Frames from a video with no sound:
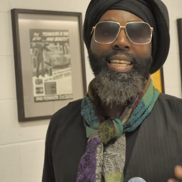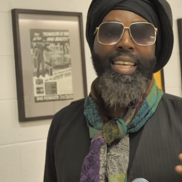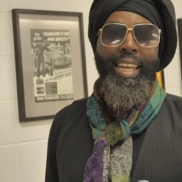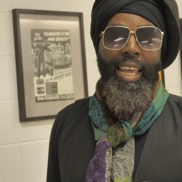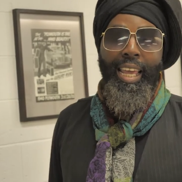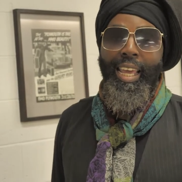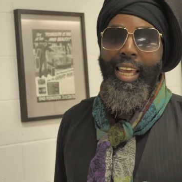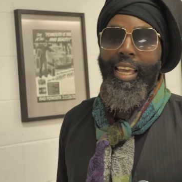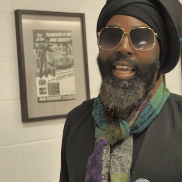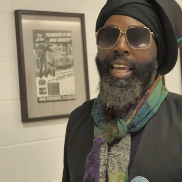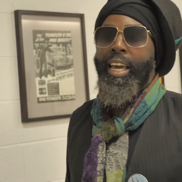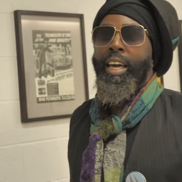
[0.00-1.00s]

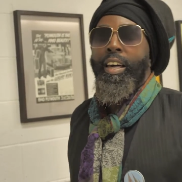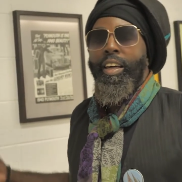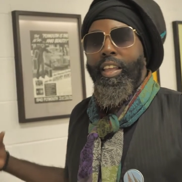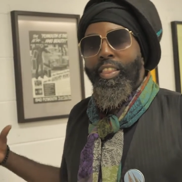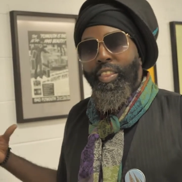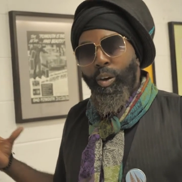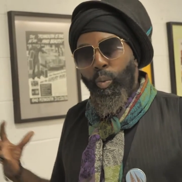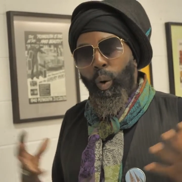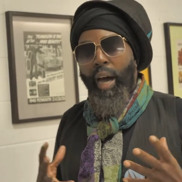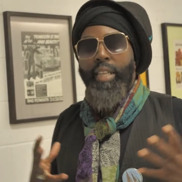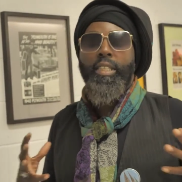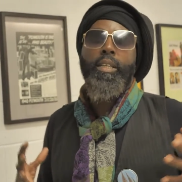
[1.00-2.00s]
need the
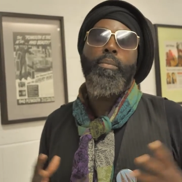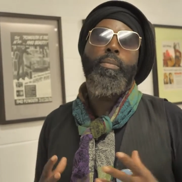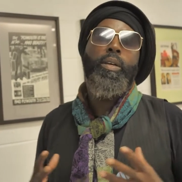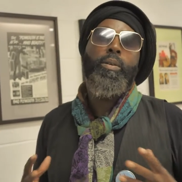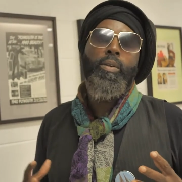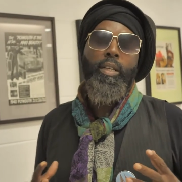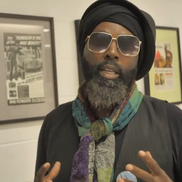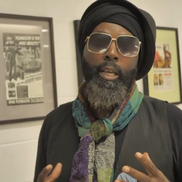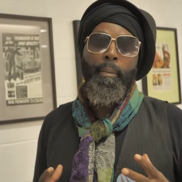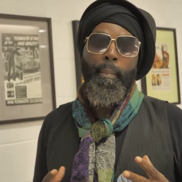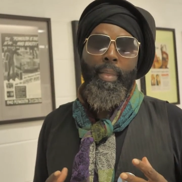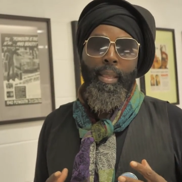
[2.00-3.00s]
Watts
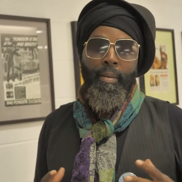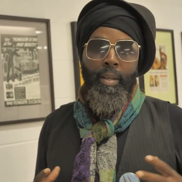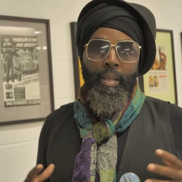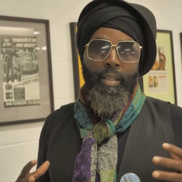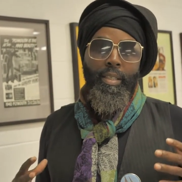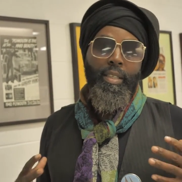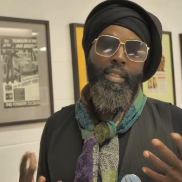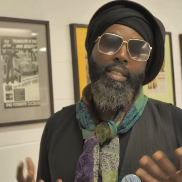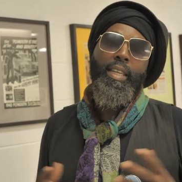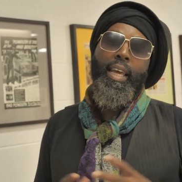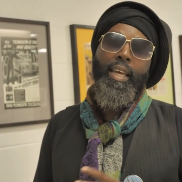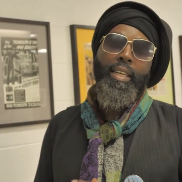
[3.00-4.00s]
community to
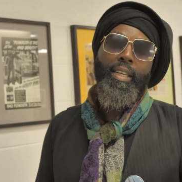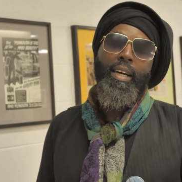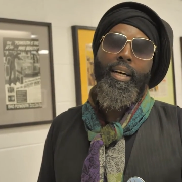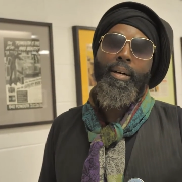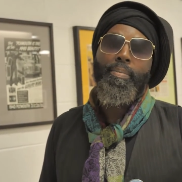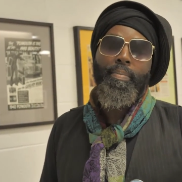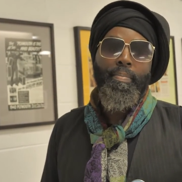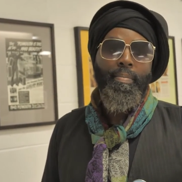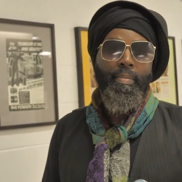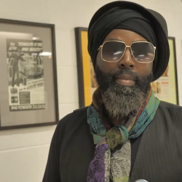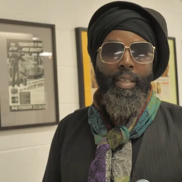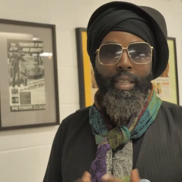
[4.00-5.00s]
stand up
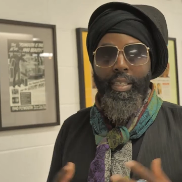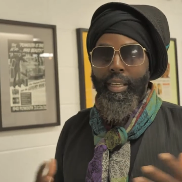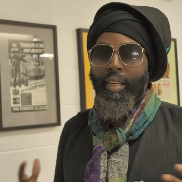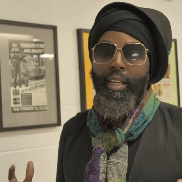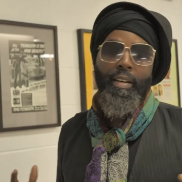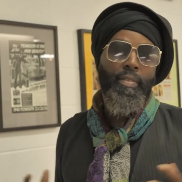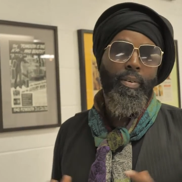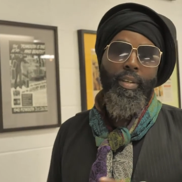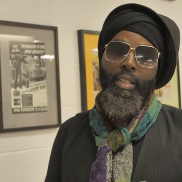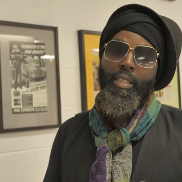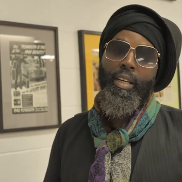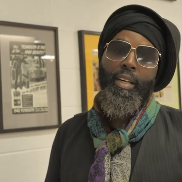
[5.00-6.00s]
and to love
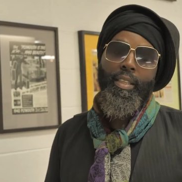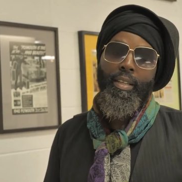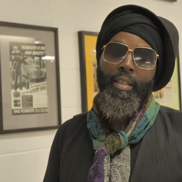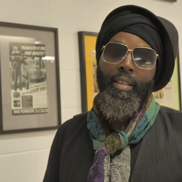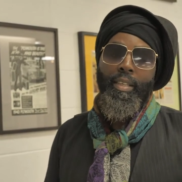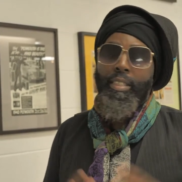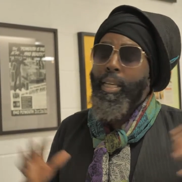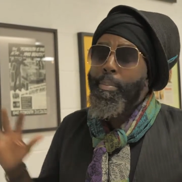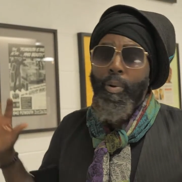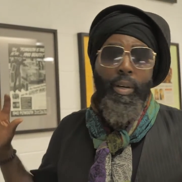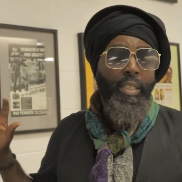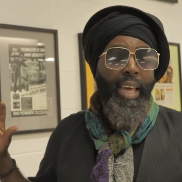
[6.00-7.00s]
on each other.
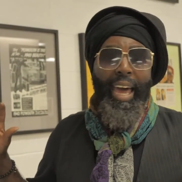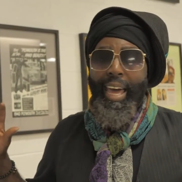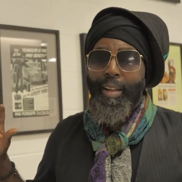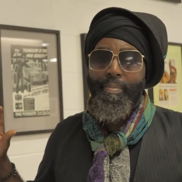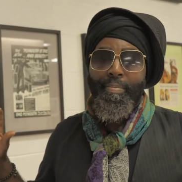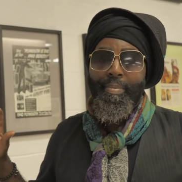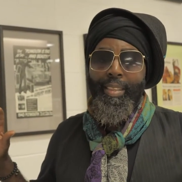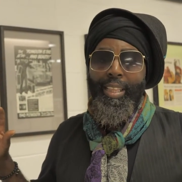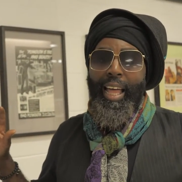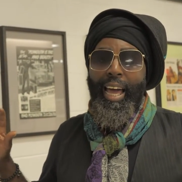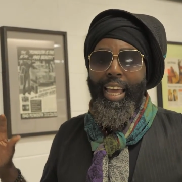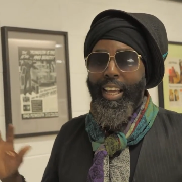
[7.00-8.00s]
Simple as that.
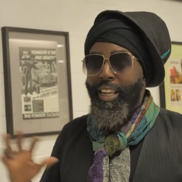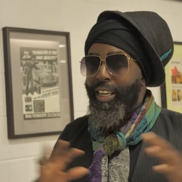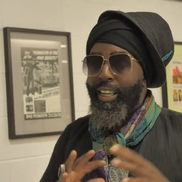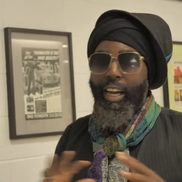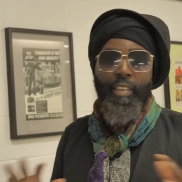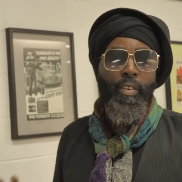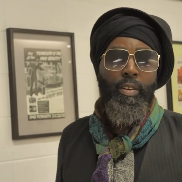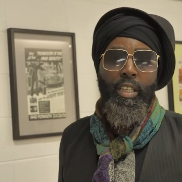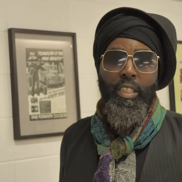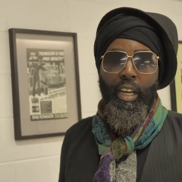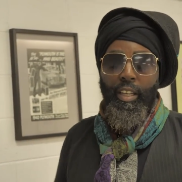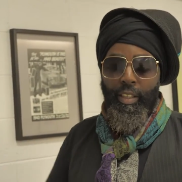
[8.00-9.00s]
Like, love on
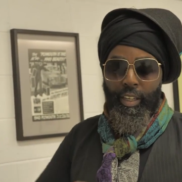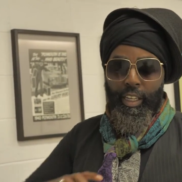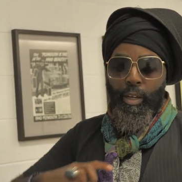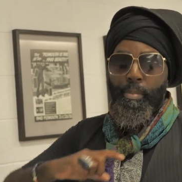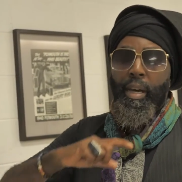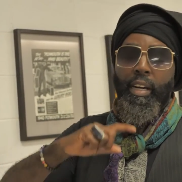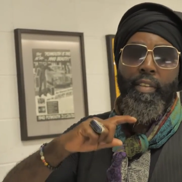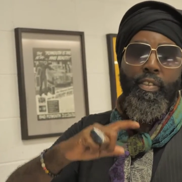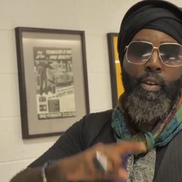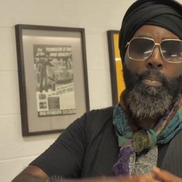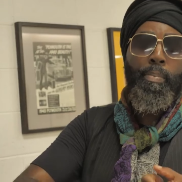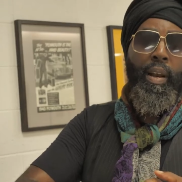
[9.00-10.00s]
each other. It don't matter
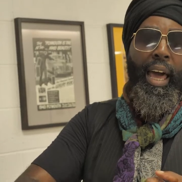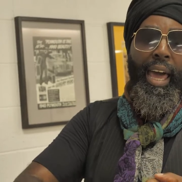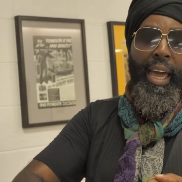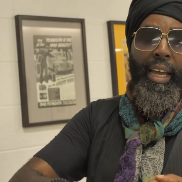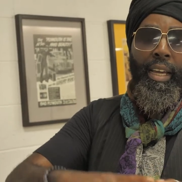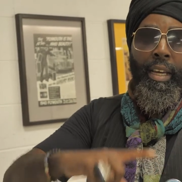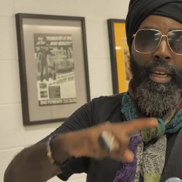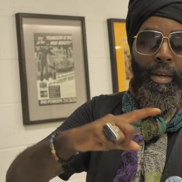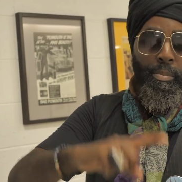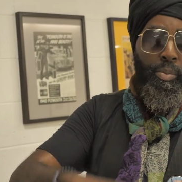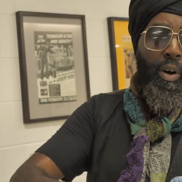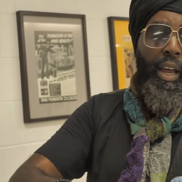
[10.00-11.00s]
if you're black,
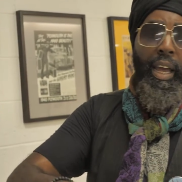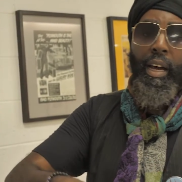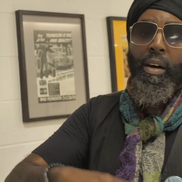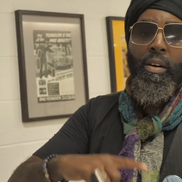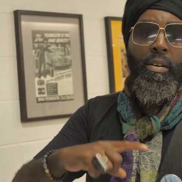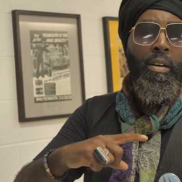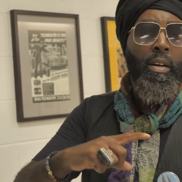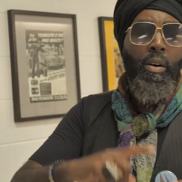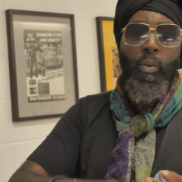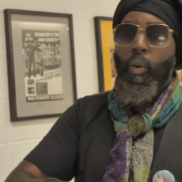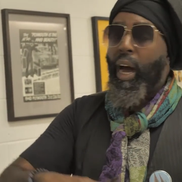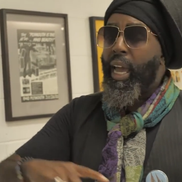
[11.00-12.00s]
brown,
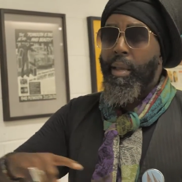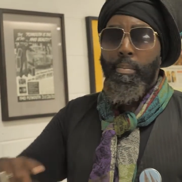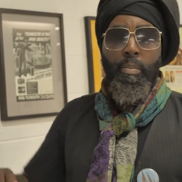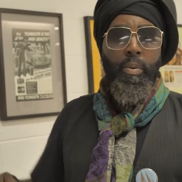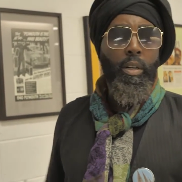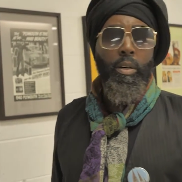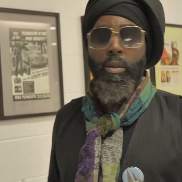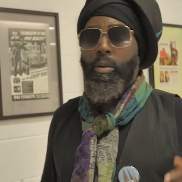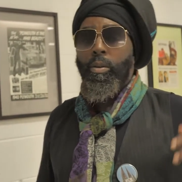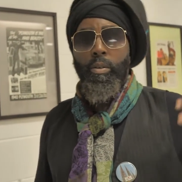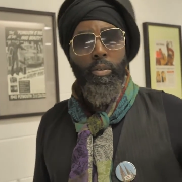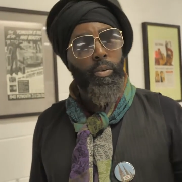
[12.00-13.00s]
white,
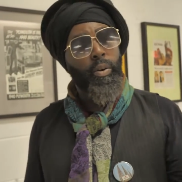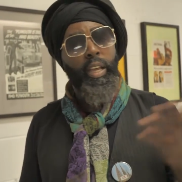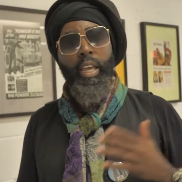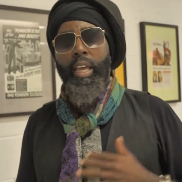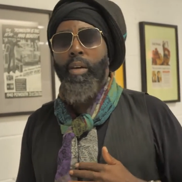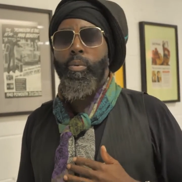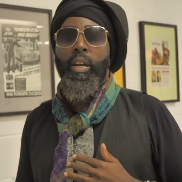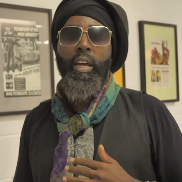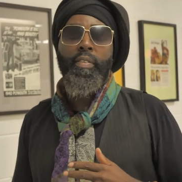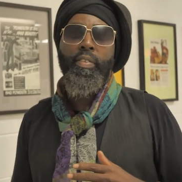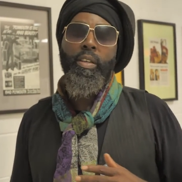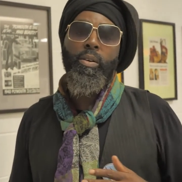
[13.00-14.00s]
blue, green,
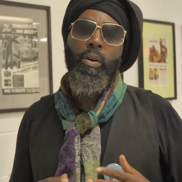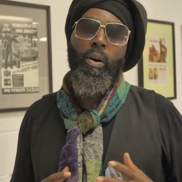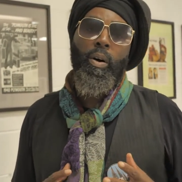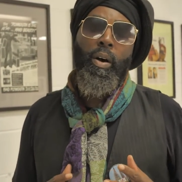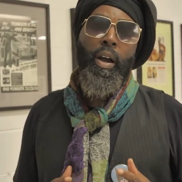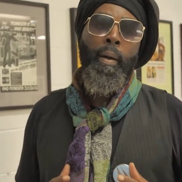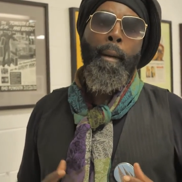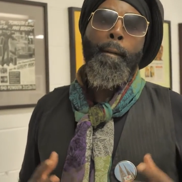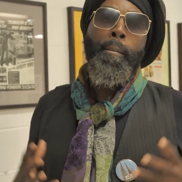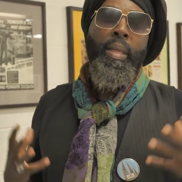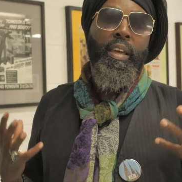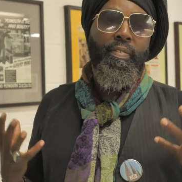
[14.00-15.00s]
whatever you are.
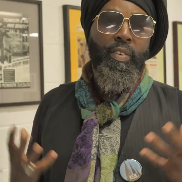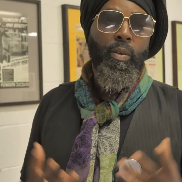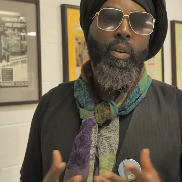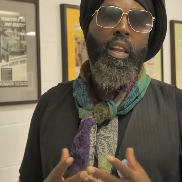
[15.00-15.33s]
If you